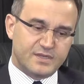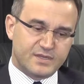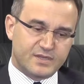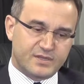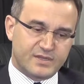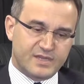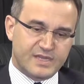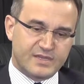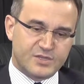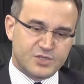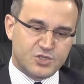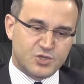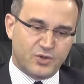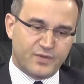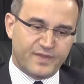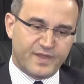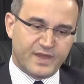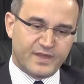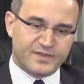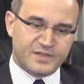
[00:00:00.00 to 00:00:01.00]
clearly show
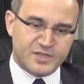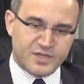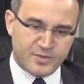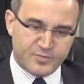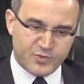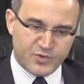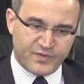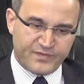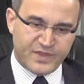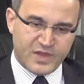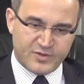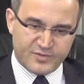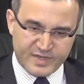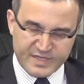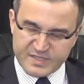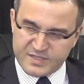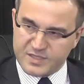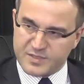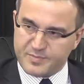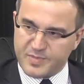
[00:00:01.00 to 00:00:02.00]
that the number of the
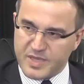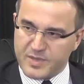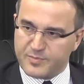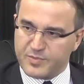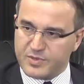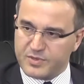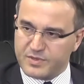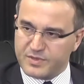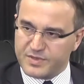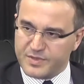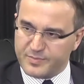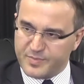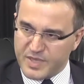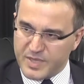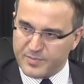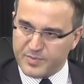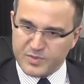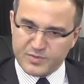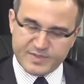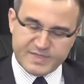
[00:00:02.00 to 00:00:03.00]
arrested people, the
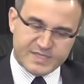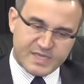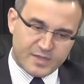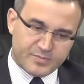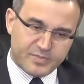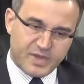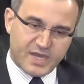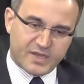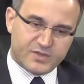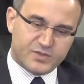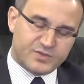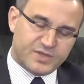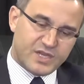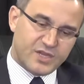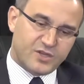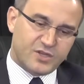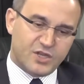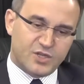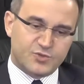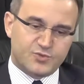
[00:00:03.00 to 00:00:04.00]
people sent back to
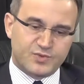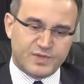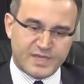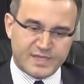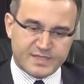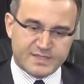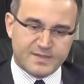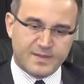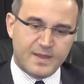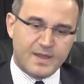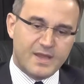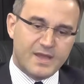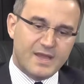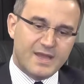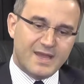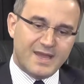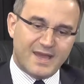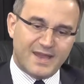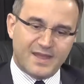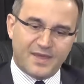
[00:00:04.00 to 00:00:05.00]
their countries.
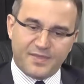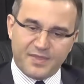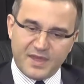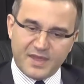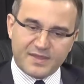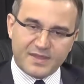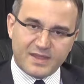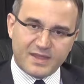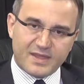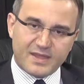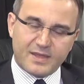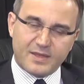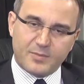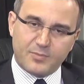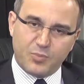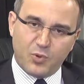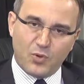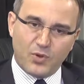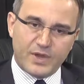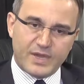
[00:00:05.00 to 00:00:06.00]
And at that
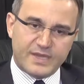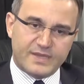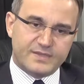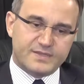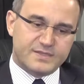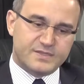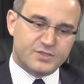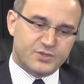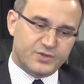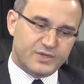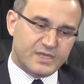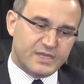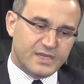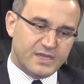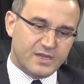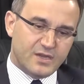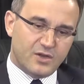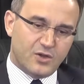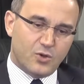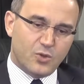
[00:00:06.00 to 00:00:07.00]
point,
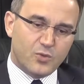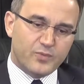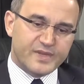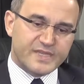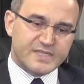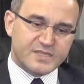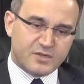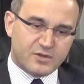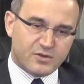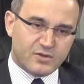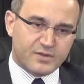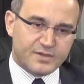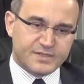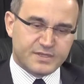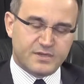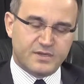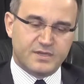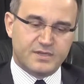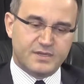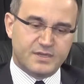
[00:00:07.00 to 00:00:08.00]
Turkey always called
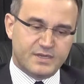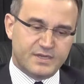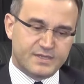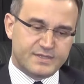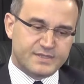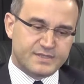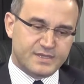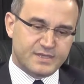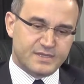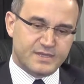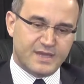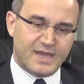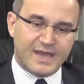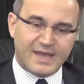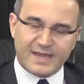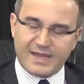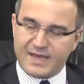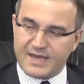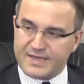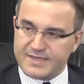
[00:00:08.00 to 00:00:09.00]
on its
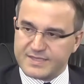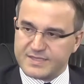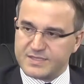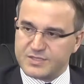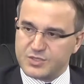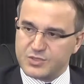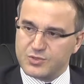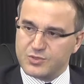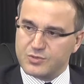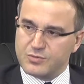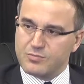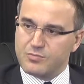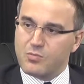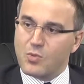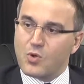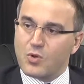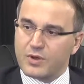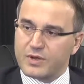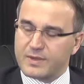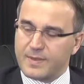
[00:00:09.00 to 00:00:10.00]
allies to
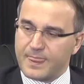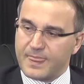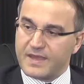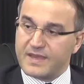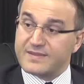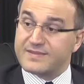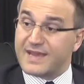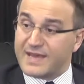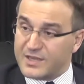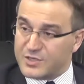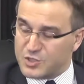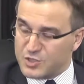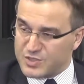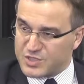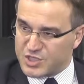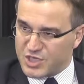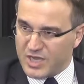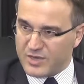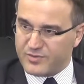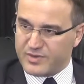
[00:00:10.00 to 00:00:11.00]
more intelligence
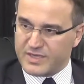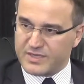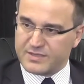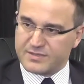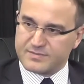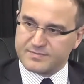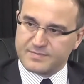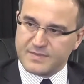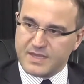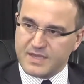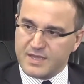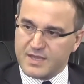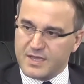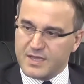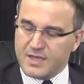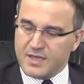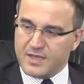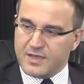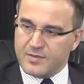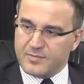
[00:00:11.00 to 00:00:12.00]
sharing.
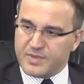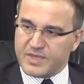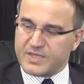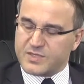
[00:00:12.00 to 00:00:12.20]
Because